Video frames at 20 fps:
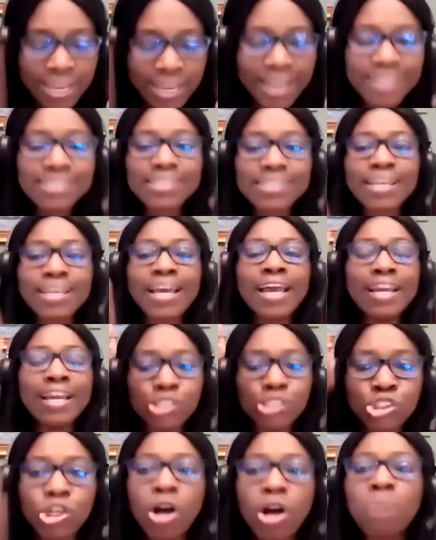to get
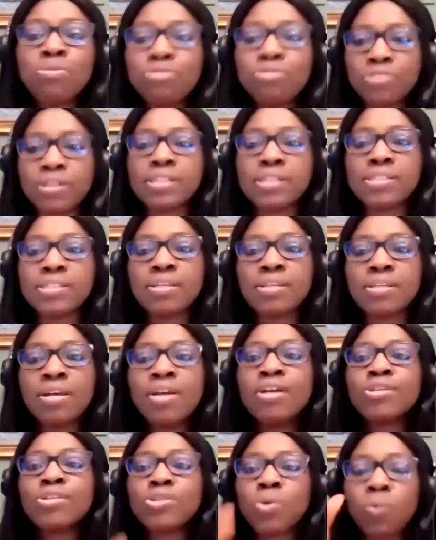a job first.
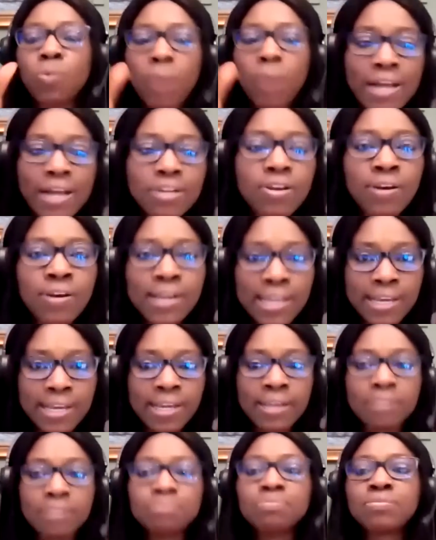So while you're
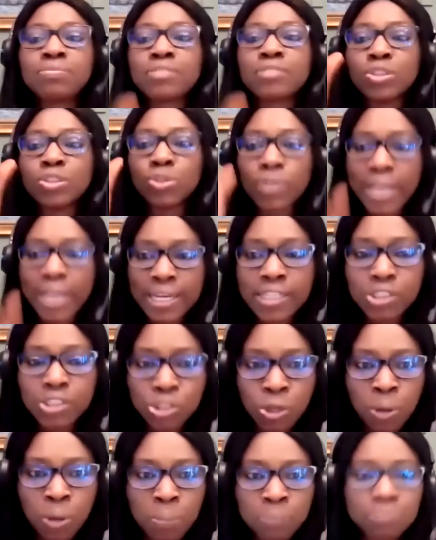here, you get
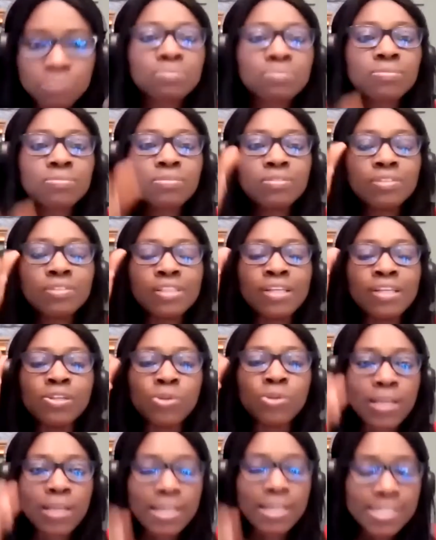a job,
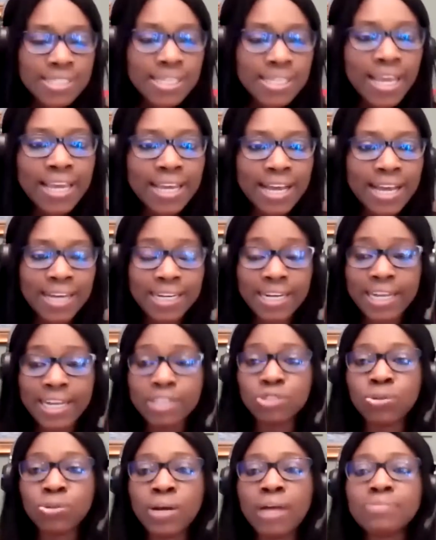you stay in
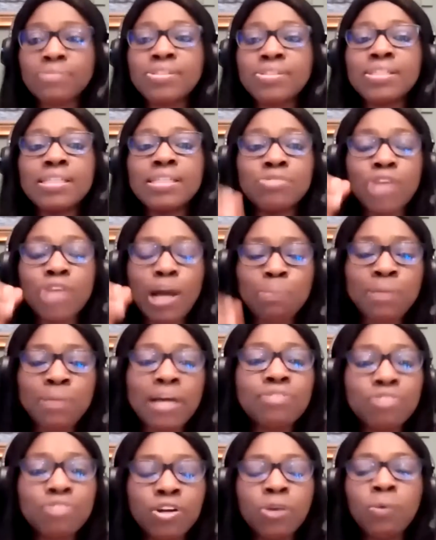Canada, you don't have to leave, you
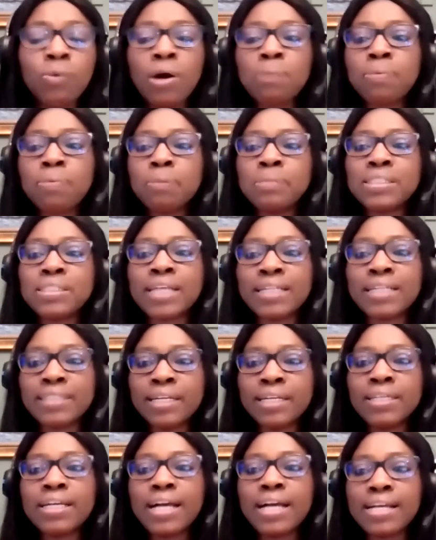apply for a work permit,
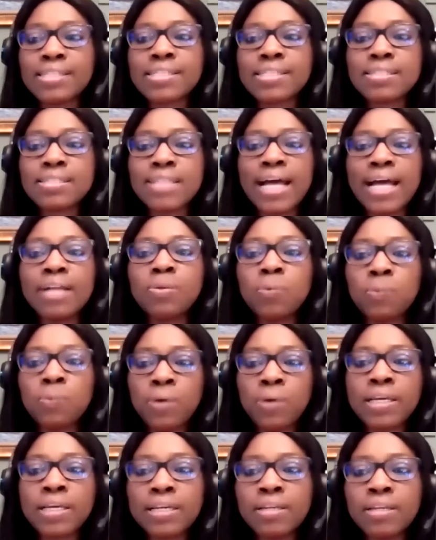and then you can start
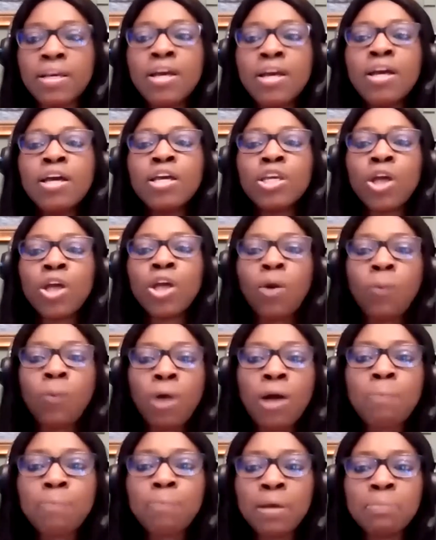working. Your
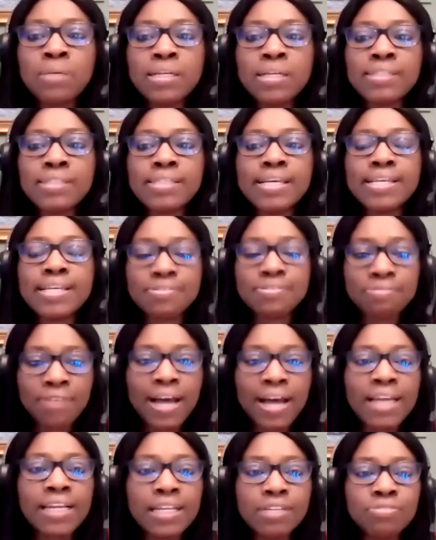work permit is
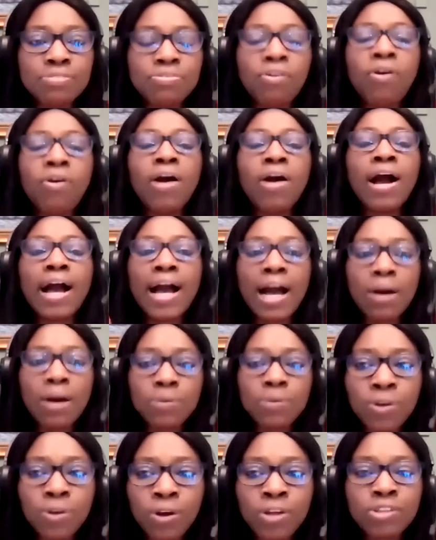valid for
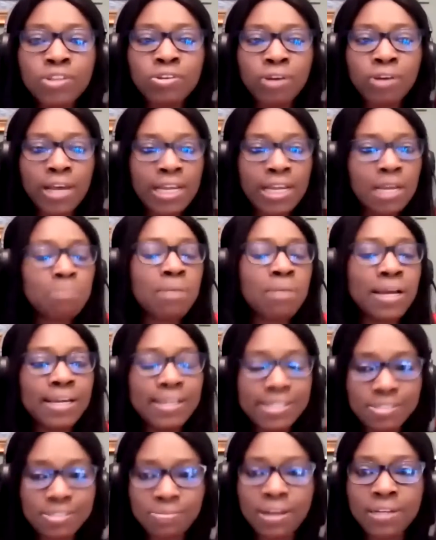how long your
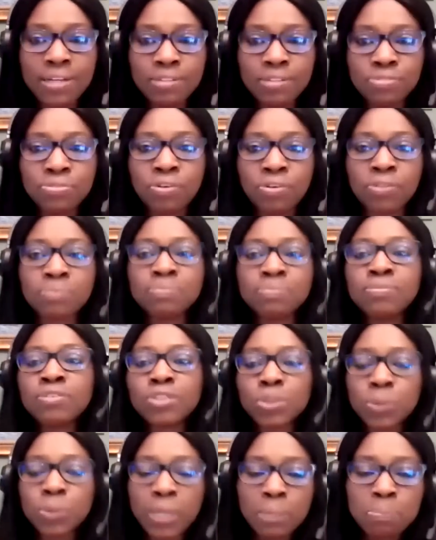LMIA is valid for.
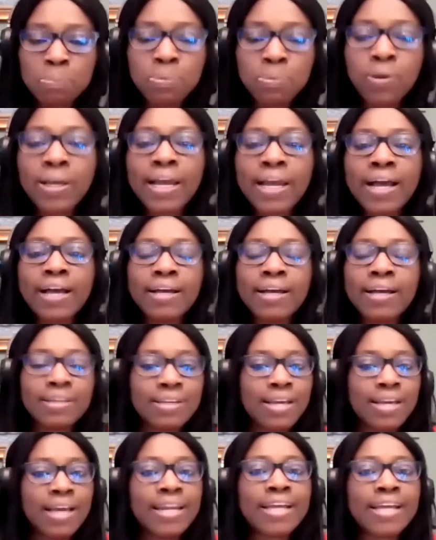Your employer
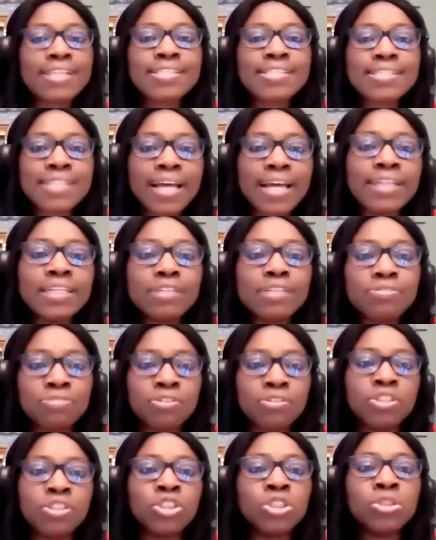can extend it
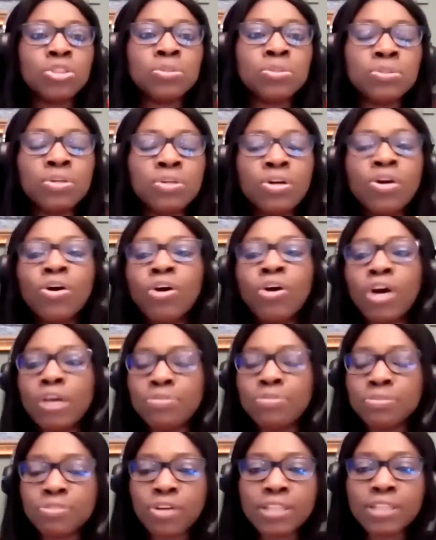for you,
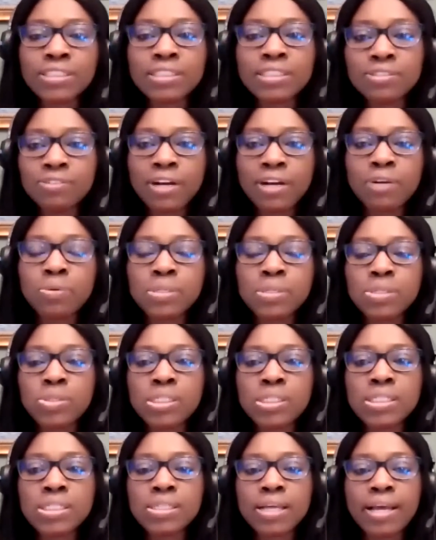or if you've gotten the
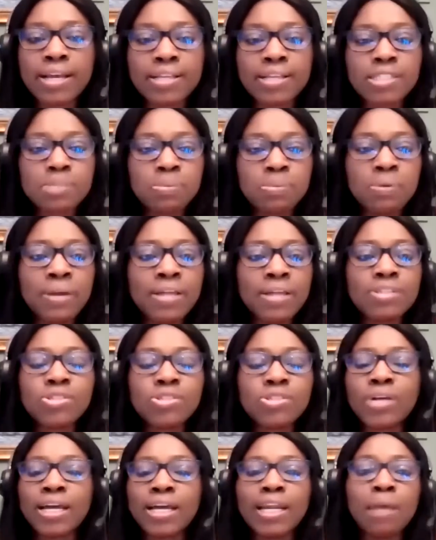requisite
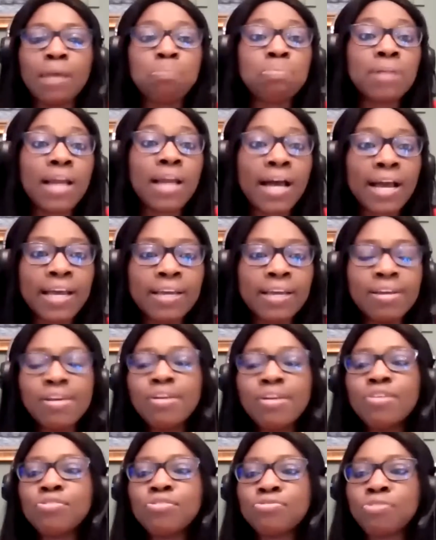experience, you can apply
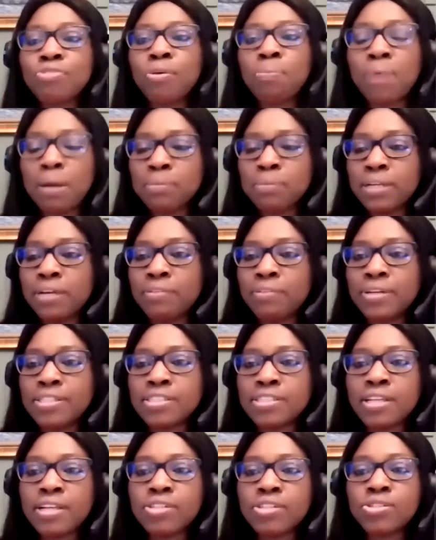for permanent
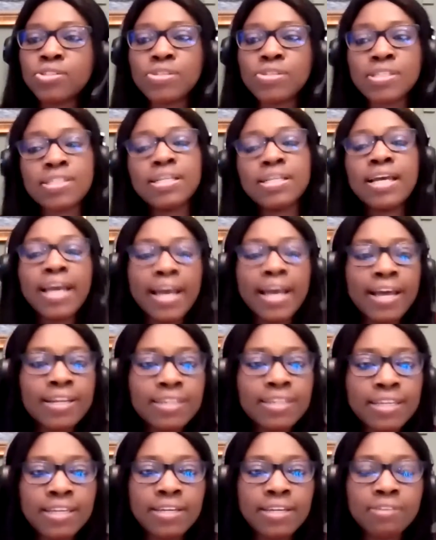residence using
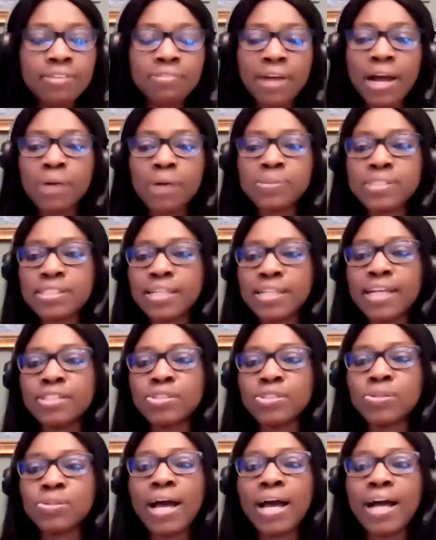any route
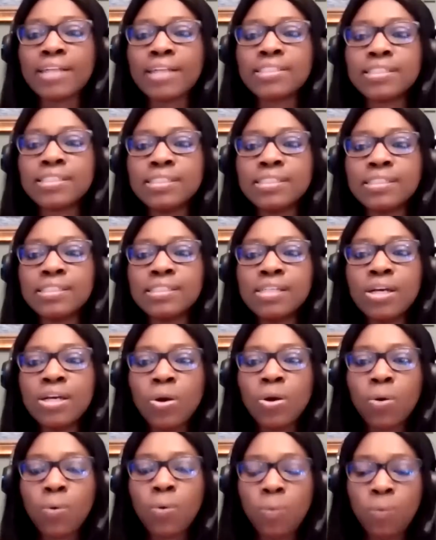that you actually
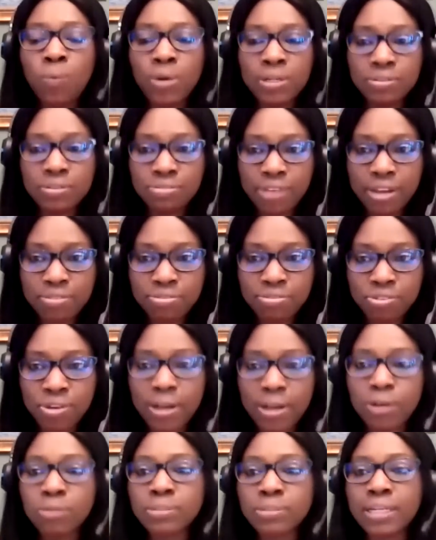qualify
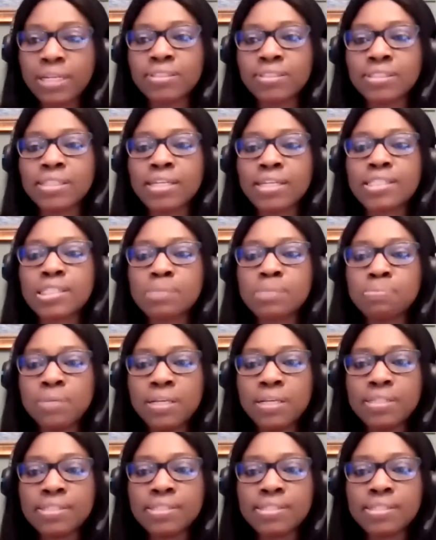for. I hope that just
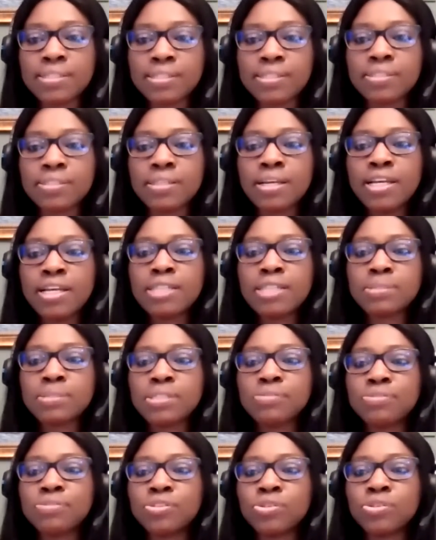explains it,
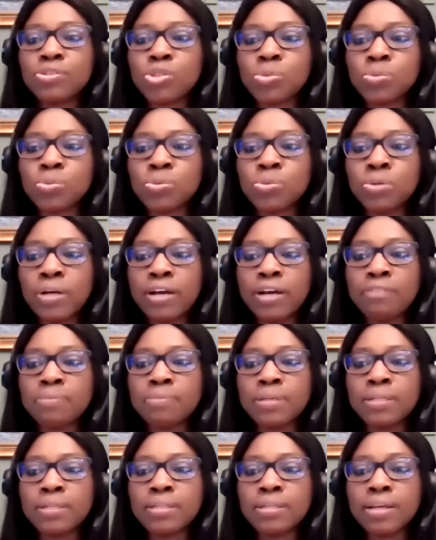especially for those who
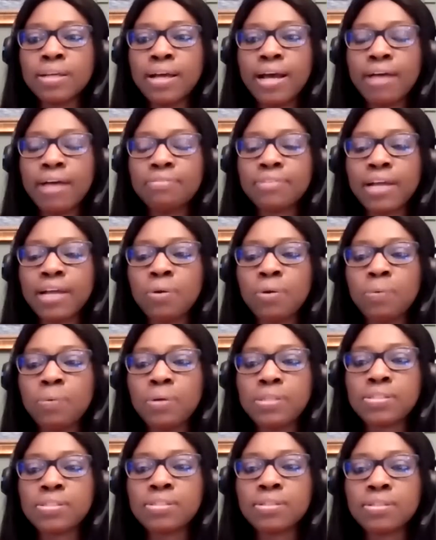have that
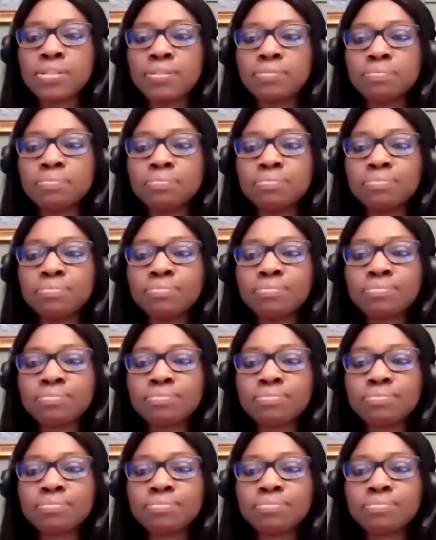question.